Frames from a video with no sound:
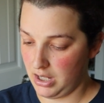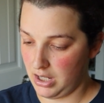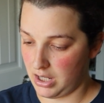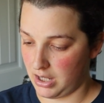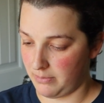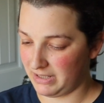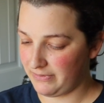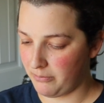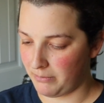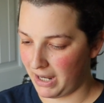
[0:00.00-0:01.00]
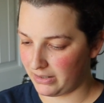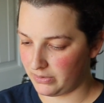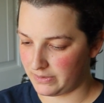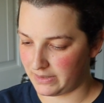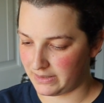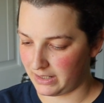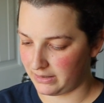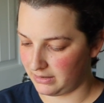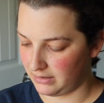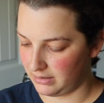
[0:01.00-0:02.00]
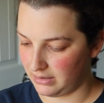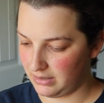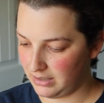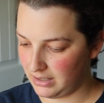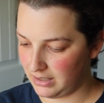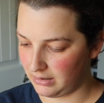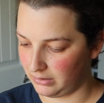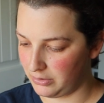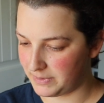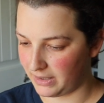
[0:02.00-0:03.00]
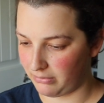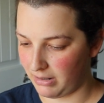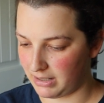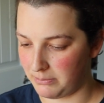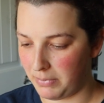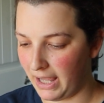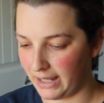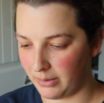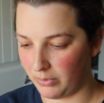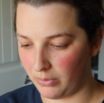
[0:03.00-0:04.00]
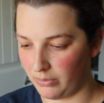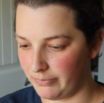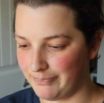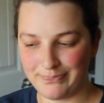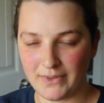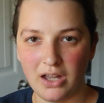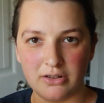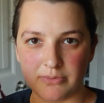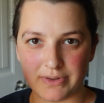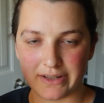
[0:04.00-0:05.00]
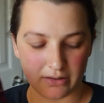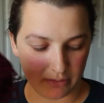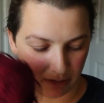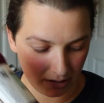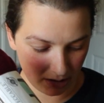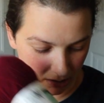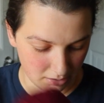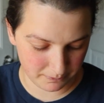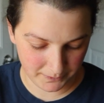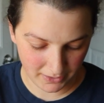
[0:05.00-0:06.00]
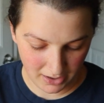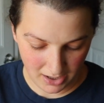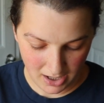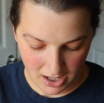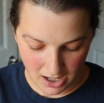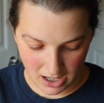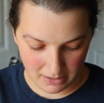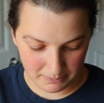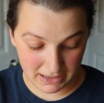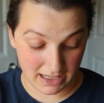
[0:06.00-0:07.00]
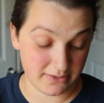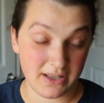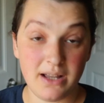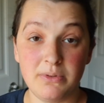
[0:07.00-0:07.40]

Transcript: it's from Michael's. It's like the Loops and Thread Impeccable 100% acrylic yarn. But yeah, so that